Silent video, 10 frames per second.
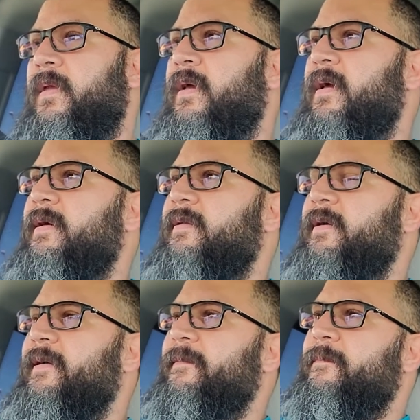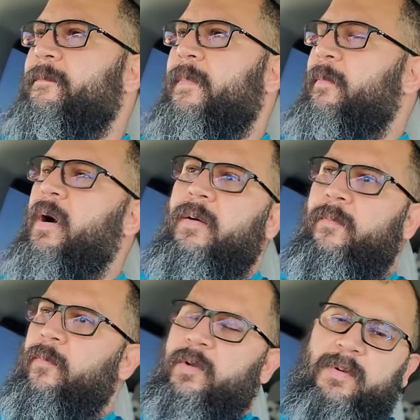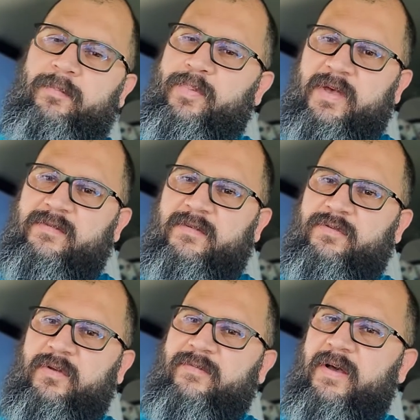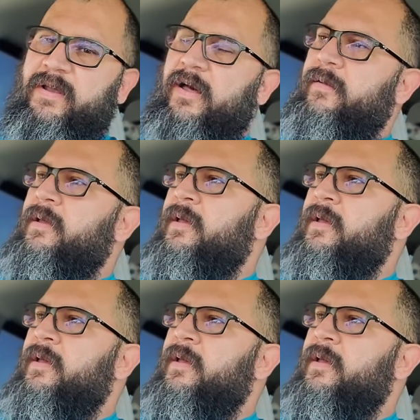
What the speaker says: And my mom would have been pissed if she had found out